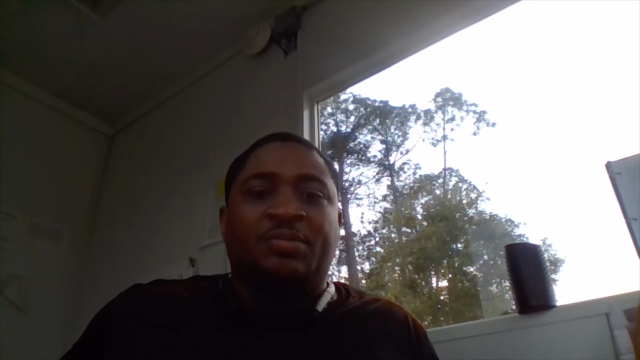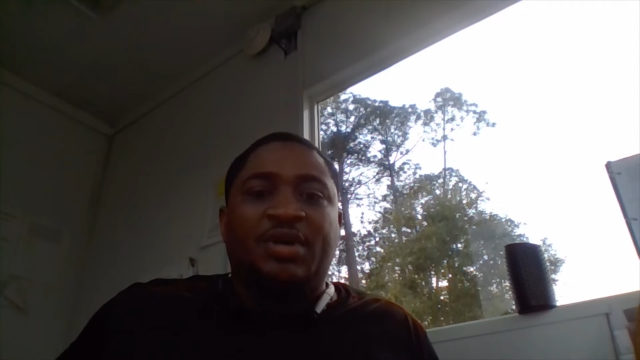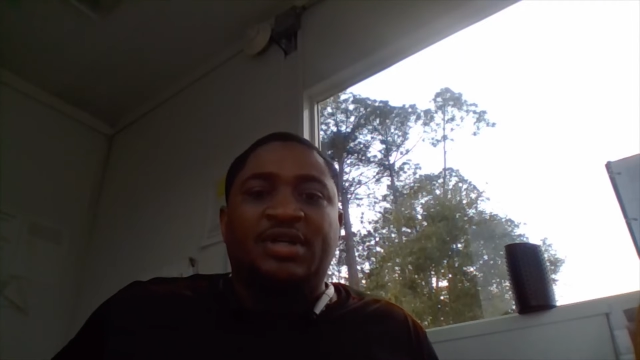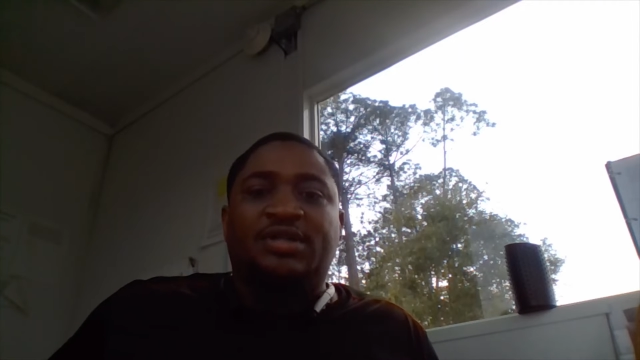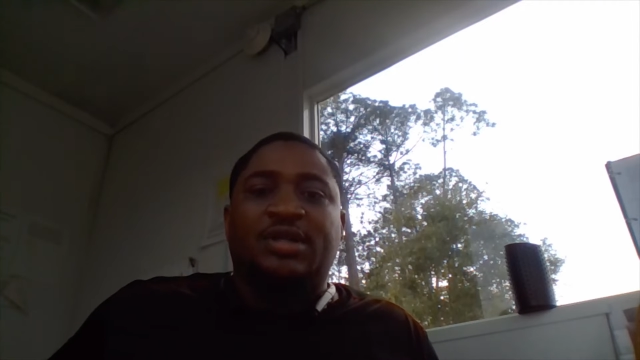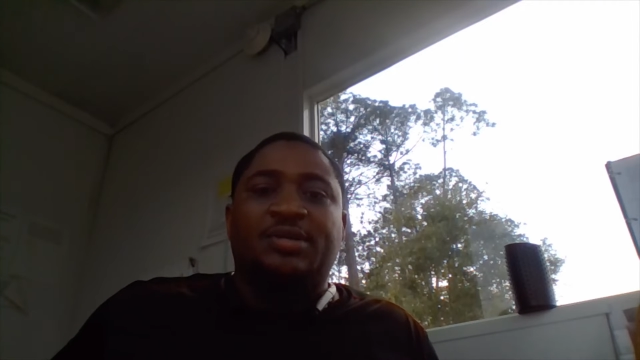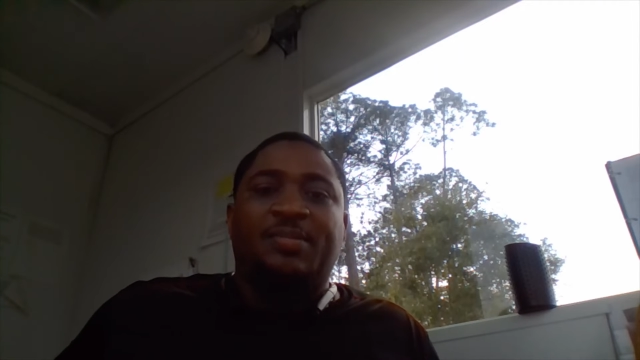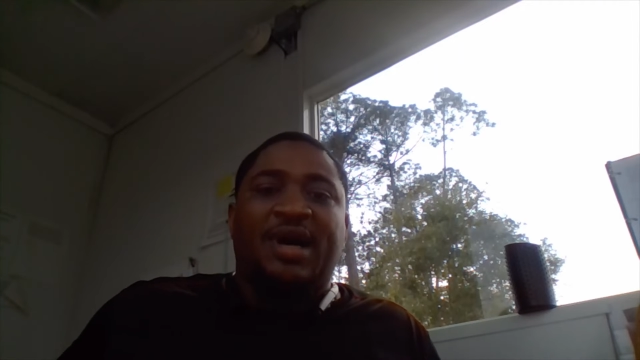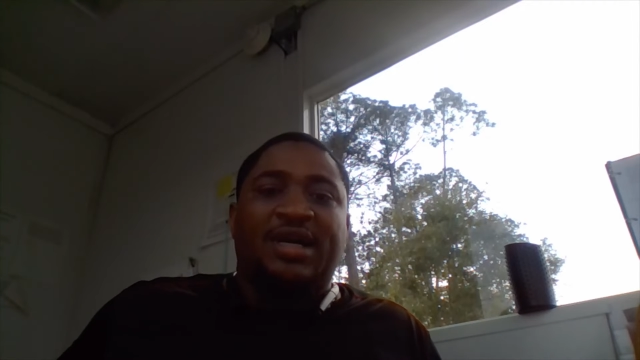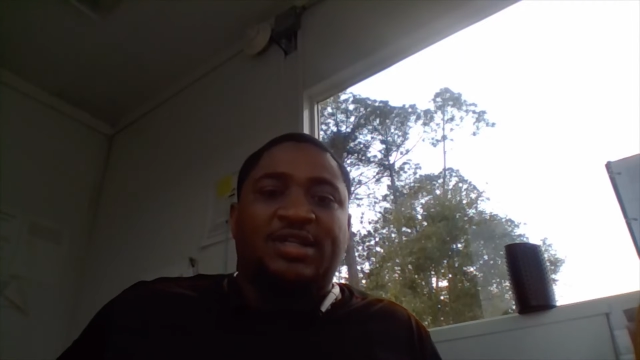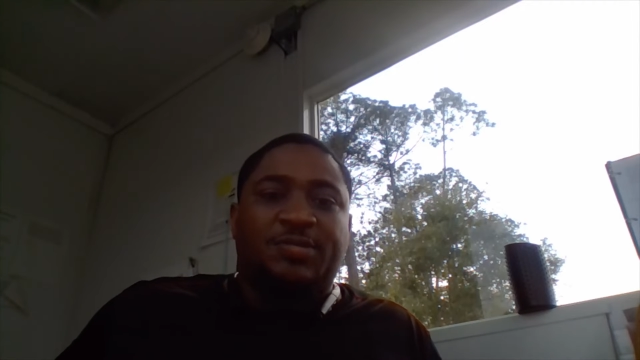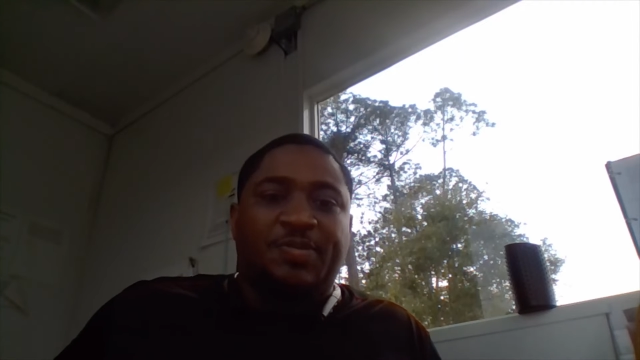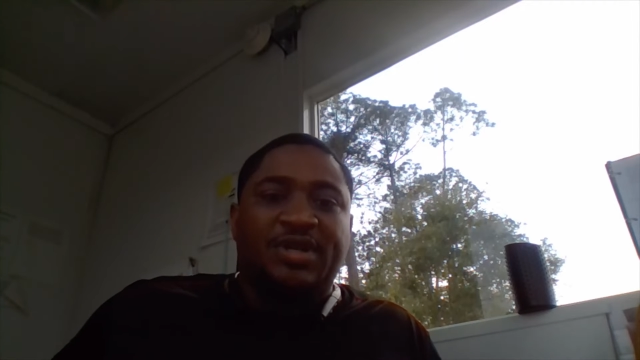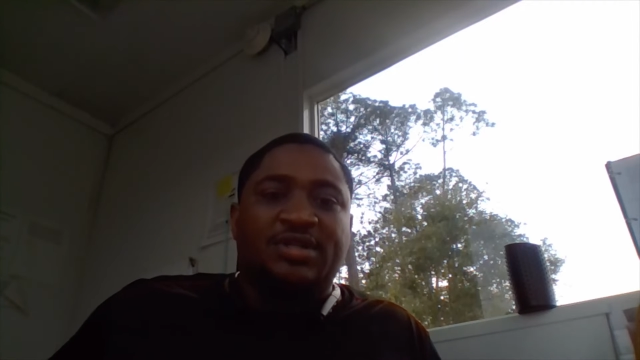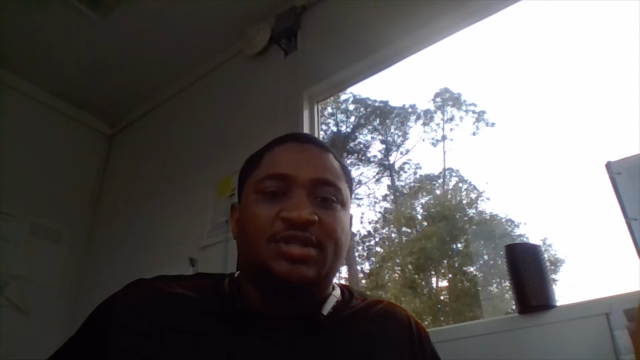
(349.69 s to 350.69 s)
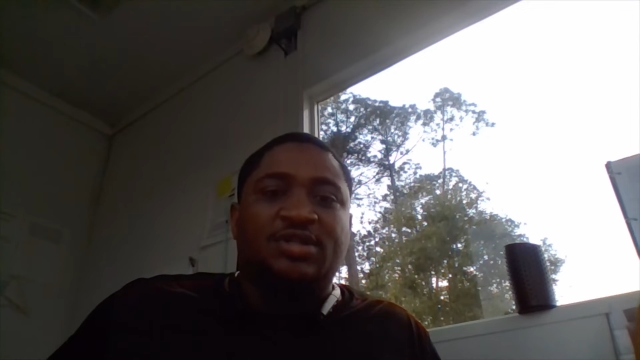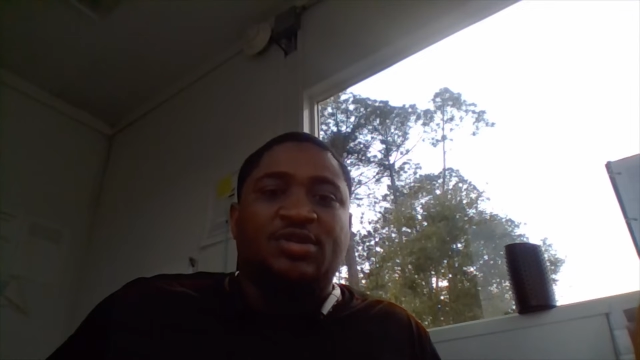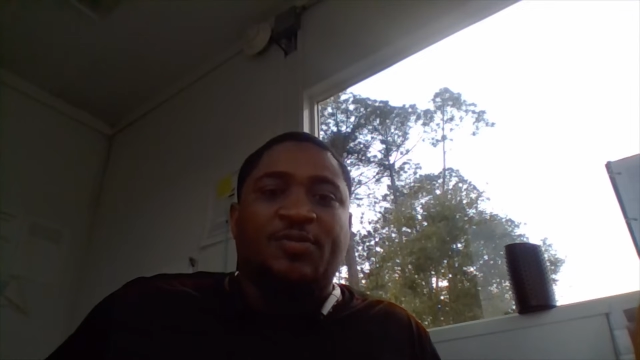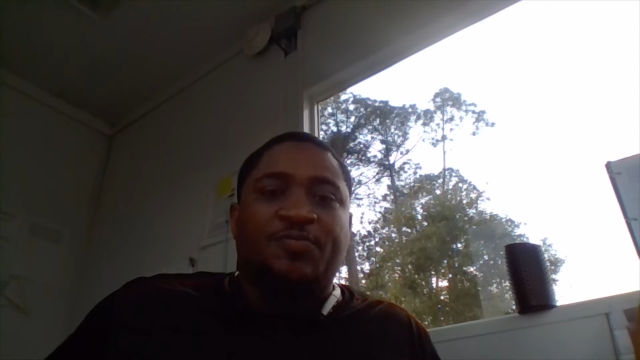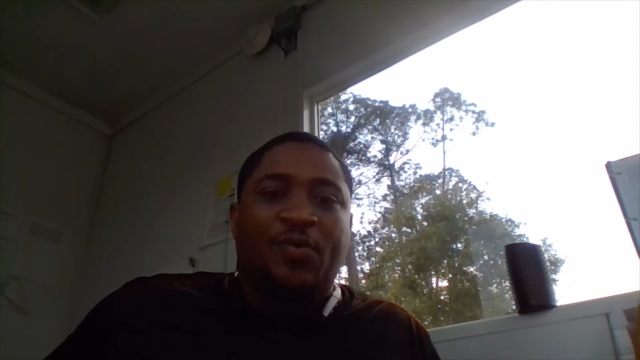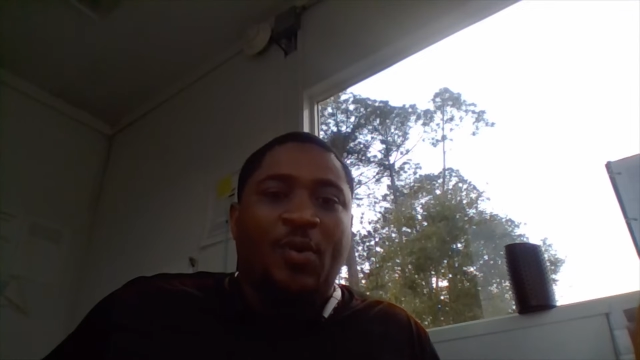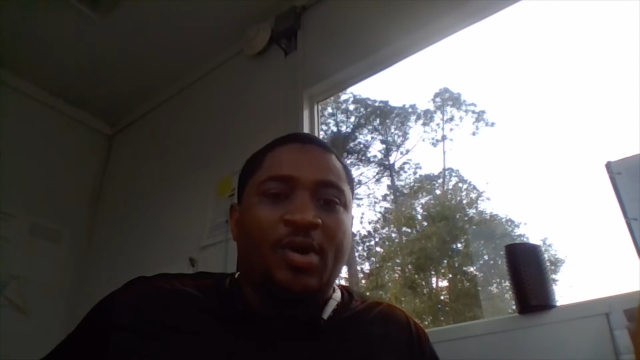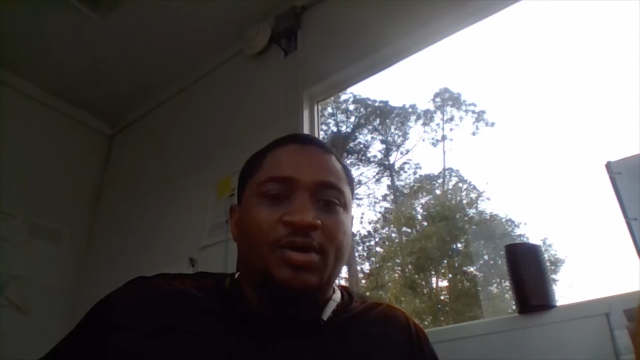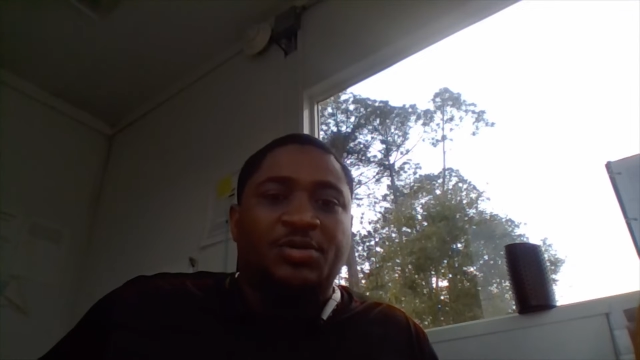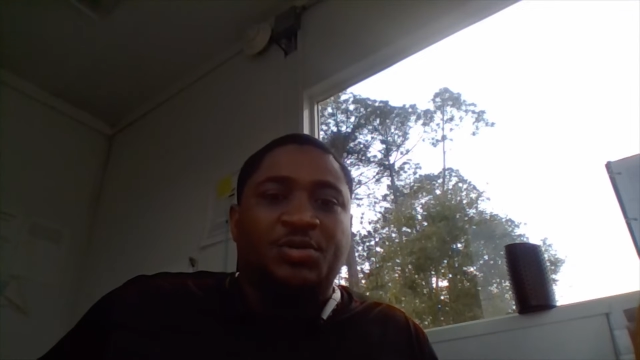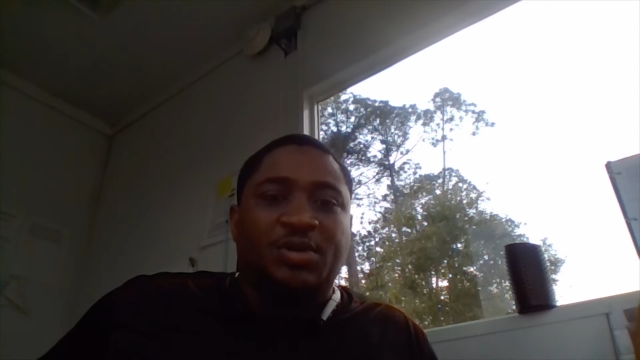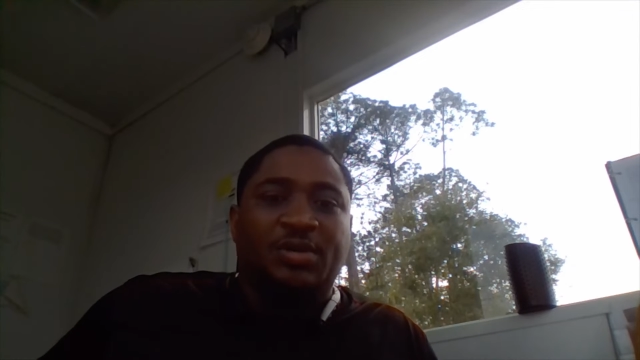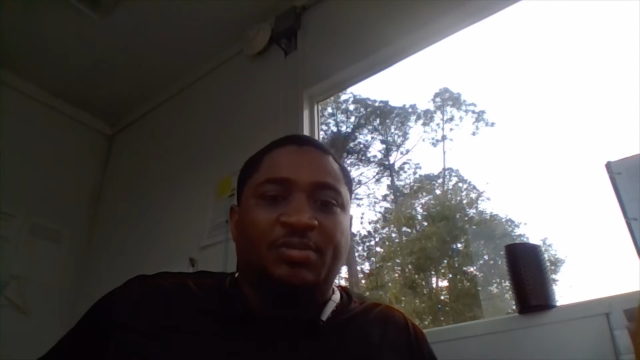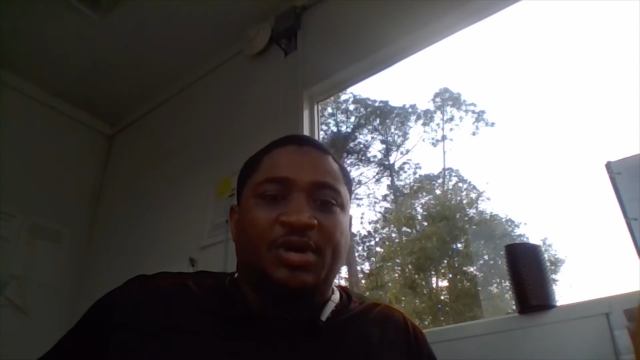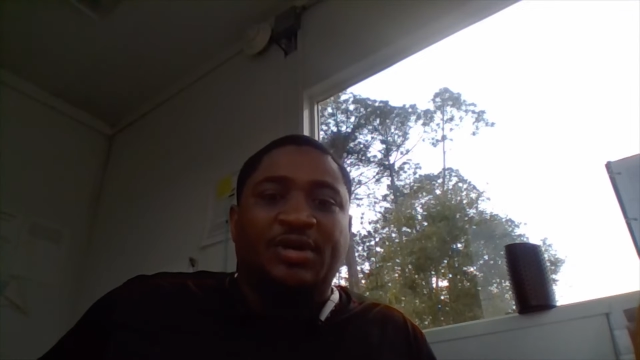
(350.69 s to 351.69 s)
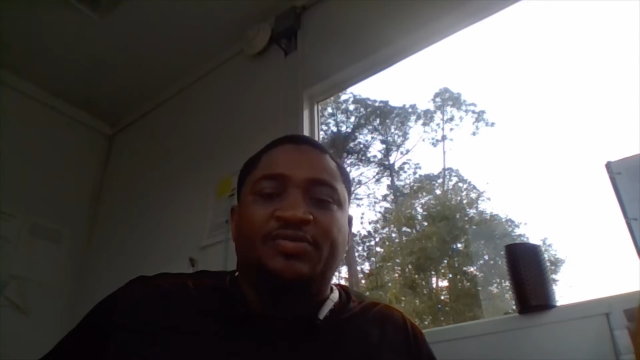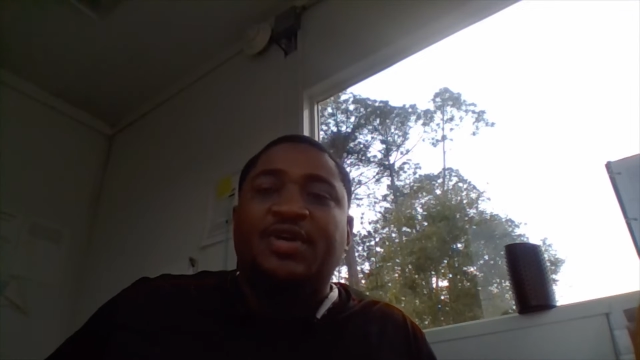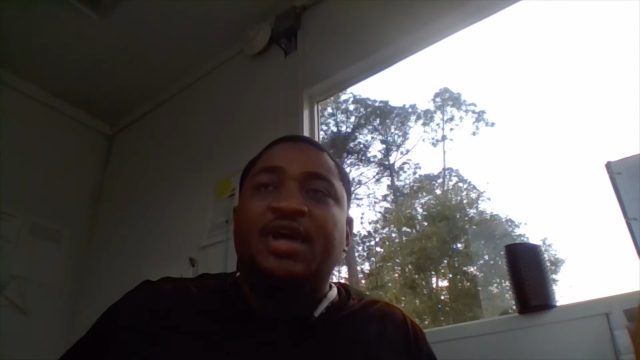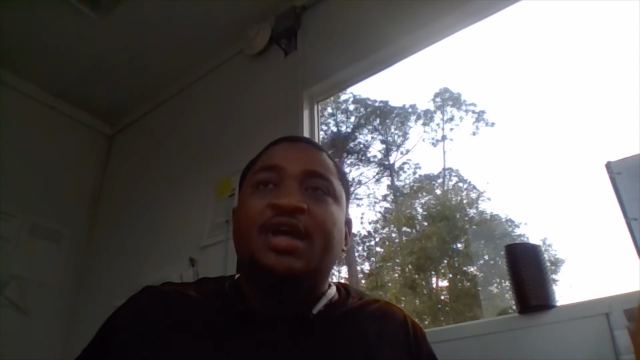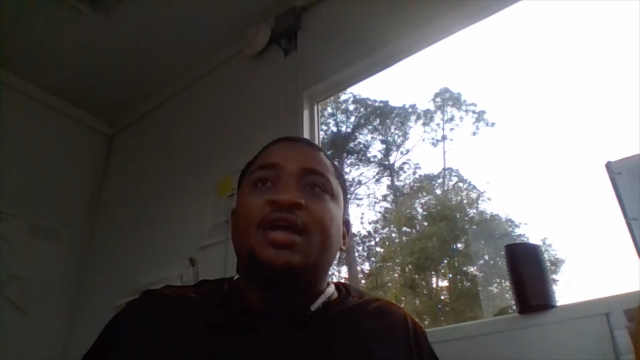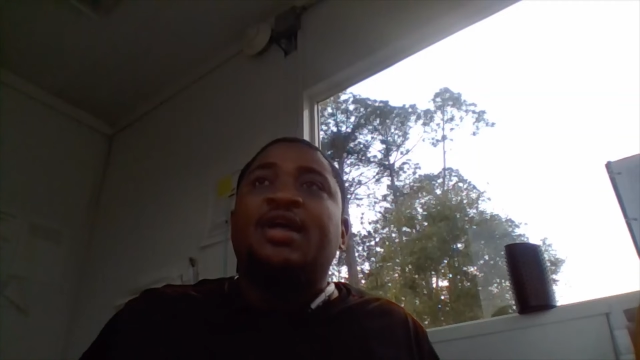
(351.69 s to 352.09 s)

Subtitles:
month and my expenses are $400 a month,